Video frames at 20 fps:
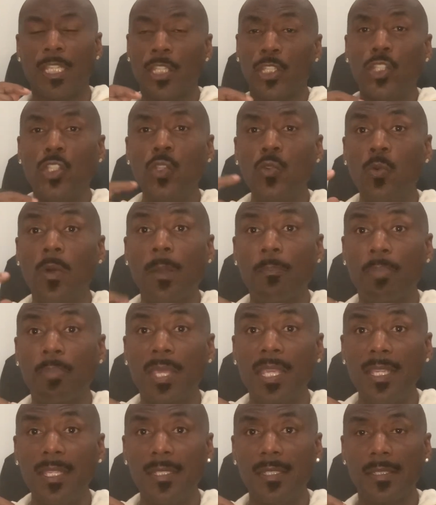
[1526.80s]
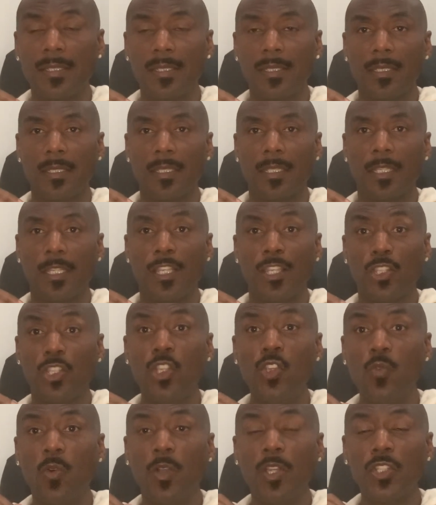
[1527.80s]
You want peace?
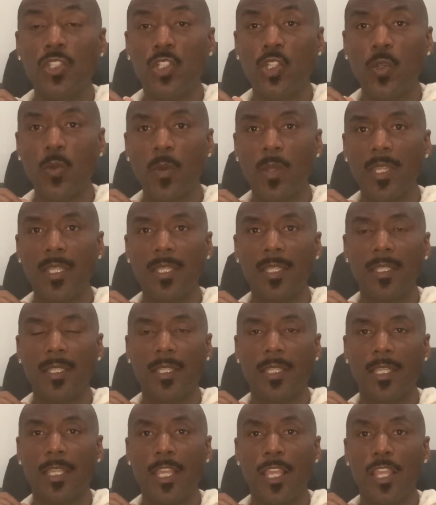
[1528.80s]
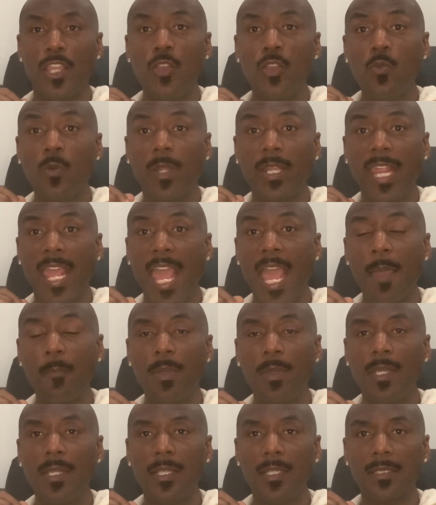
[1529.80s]
You want joy? You want
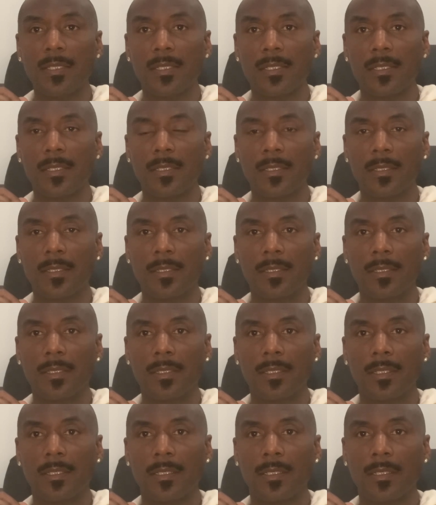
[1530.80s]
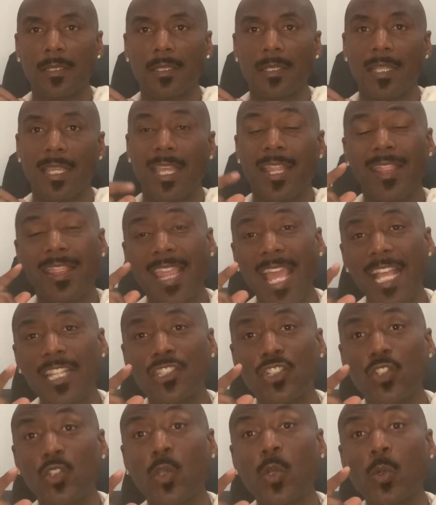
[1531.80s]
happiness?
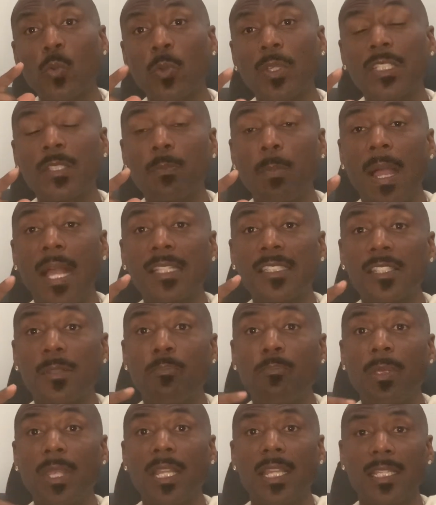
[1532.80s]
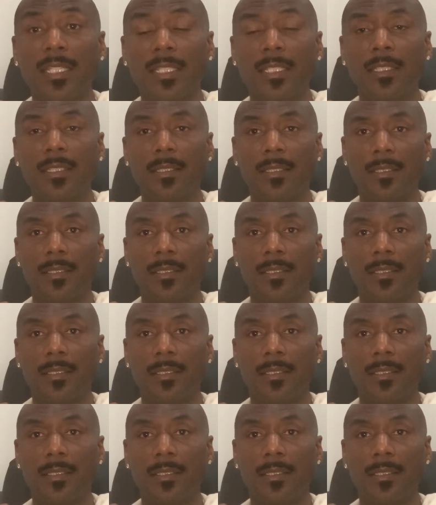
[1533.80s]
That's your responsibility.